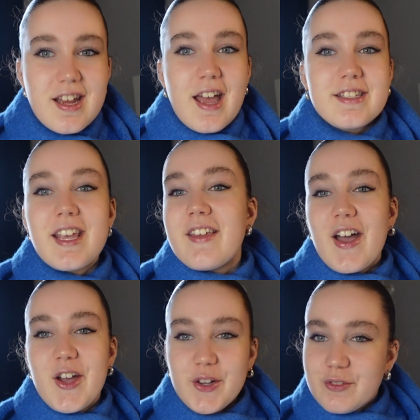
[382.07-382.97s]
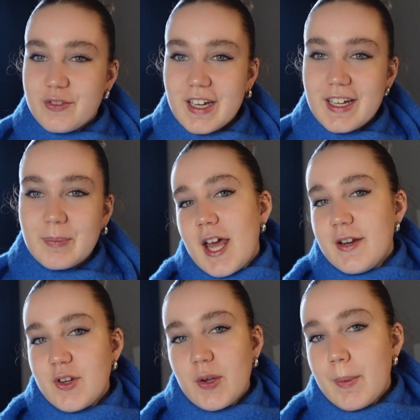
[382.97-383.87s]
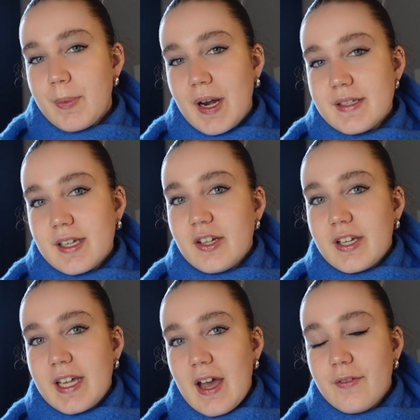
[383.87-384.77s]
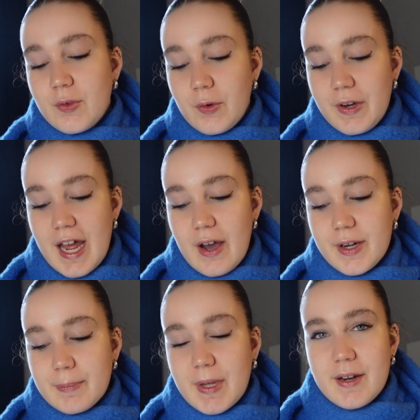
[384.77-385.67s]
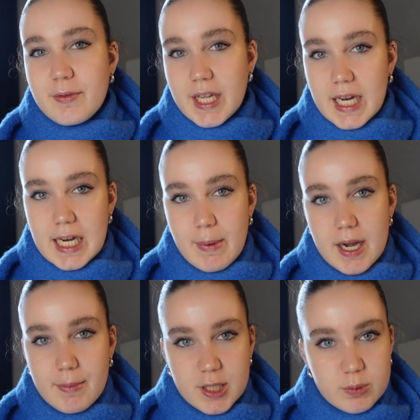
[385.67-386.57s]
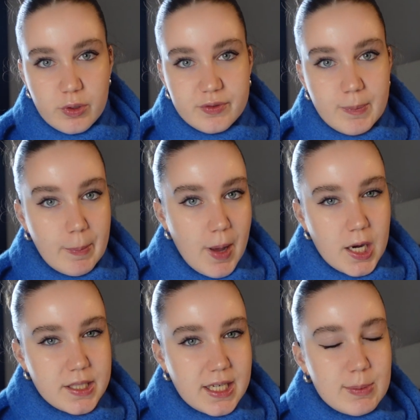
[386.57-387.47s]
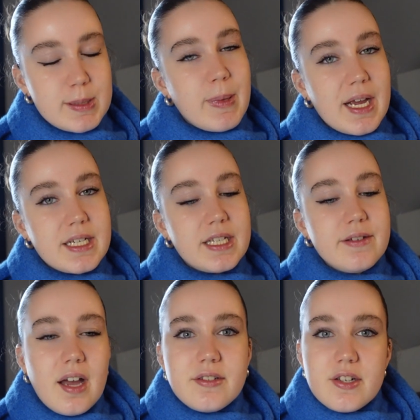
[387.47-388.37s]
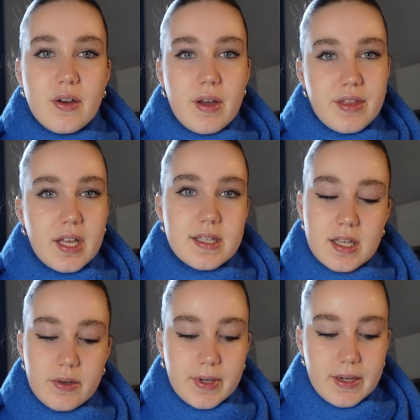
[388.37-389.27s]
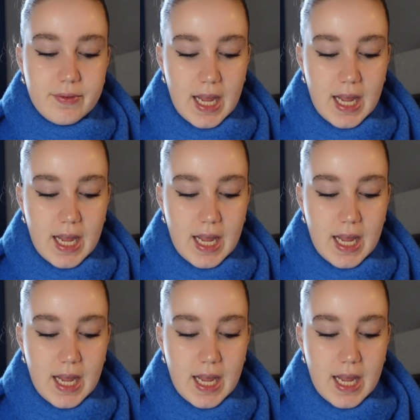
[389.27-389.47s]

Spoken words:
I say that hopefully. I kind of know what brands are looking out for now, and I'm kind of thinking about it much more from a marketing perspective. I don't know, I think it's going to really